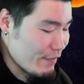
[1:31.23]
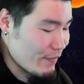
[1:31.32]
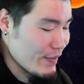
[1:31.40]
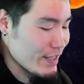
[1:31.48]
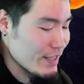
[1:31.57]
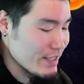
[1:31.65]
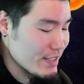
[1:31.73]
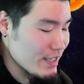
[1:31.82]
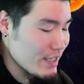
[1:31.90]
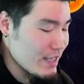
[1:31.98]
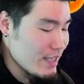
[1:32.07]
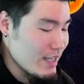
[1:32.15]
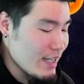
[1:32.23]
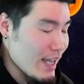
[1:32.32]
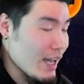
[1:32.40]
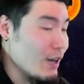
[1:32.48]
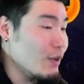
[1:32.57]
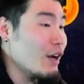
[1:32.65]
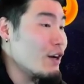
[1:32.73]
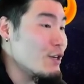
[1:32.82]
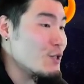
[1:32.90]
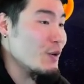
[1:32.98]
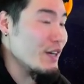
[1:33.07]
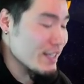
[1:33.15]
PHY LR
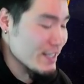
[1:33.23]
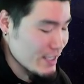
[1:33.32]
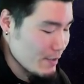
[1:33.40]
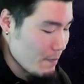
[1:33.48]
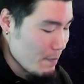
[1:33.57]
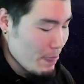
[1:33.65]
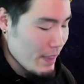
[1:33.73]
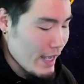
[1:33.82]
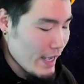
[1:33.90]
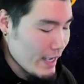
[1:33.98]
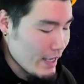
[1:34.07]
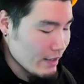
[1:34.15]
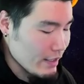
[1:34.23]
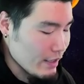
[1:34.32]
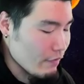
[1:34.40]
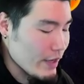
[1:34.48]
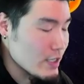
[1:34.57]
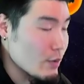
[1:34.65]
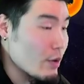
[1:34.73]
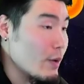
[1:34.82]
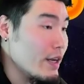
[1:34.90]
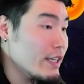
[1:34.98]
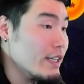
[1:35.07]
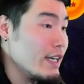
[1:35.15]
Trunks. And the event we're
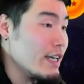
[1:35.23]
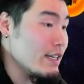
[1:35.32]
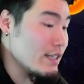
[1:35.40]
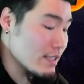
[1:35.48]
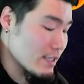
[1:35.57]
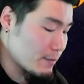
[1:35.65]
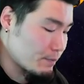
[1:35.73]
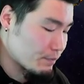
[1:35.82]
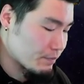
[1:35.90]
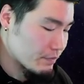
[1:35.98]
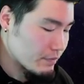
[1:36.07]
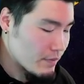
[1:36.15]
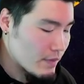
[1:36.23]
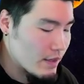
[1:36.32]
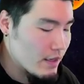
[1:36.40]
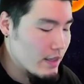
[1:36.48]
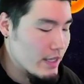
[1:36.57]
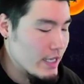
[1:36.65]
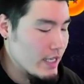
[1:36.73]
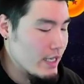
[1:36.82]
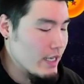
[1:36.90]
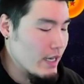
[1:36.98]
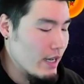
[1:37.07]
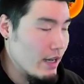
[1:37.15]
running is
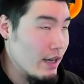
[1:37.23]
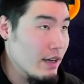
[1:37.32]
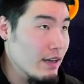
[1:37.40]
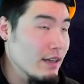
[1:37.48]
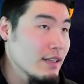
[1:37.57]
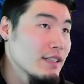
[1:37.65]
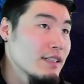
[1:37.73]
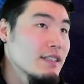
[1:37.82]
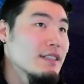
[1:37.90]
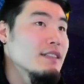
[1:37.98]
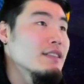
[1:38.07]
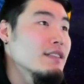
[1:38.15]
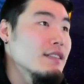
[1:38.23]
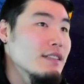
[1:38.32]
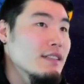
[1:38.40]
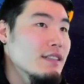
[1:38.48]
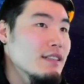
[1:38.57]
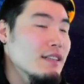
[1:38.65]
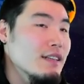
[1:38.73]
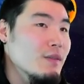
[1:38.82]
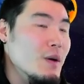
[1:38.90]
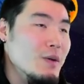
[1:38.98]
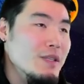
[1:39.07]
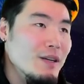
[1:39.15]
the, uh,
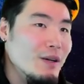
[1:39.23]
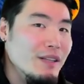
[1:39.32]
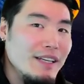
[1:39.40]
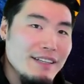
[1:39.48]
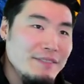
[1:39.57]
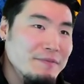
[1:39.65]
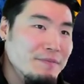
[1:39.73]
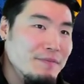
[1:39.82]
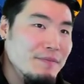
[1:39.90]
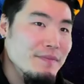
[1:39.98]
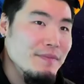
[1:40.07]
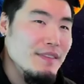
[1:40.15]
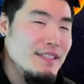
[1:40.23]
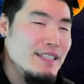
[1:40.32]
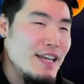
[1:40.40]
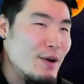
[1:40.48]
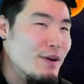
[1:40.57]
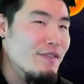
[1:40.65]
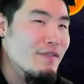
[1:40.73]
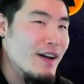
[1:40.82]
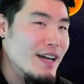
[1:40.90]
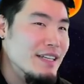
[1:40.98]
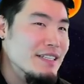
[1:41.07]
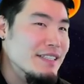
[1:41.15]
what's it called again?
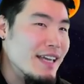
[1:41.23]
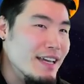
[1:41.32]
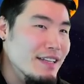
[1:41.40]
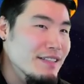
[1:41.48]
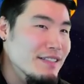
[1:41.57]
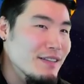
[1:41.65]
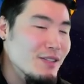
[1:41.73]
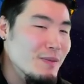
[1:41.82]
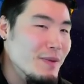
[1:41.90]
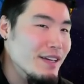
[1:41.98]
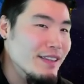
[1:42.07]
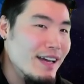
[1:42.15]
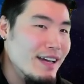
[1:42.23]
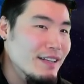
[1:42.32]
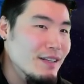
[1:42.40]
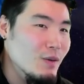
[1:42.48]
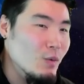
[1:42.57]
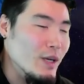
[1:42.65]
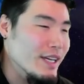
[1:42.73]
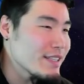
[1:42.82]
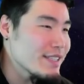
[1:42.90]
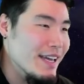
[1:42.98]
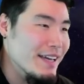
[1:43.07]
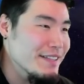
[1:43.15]
Terrifying Saiyans or something like that? Wicked
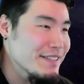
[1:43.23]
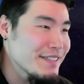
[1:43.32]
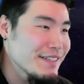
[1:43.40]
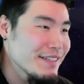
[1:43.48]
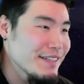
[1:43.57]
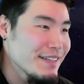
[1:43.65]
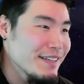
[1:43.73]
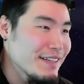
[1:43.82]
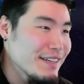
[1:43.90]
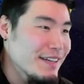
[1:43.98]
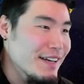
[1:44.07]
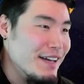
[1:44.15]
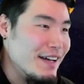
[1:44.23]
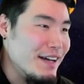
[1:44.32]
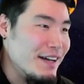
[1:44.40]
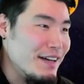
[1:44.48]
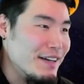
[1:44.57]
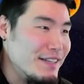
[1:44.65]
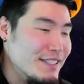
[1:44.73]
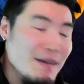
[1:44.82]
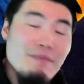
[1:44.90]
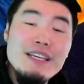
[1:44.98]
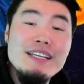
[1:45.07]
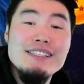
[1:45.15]
Saiyans? Uh,
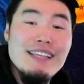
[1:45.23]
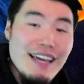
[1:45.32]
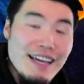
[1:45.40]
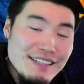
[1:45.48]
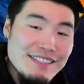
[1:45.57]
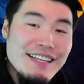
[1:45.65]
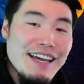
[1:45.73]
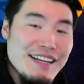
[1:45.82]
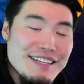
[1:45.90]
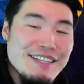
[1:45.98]
something Saiyan stage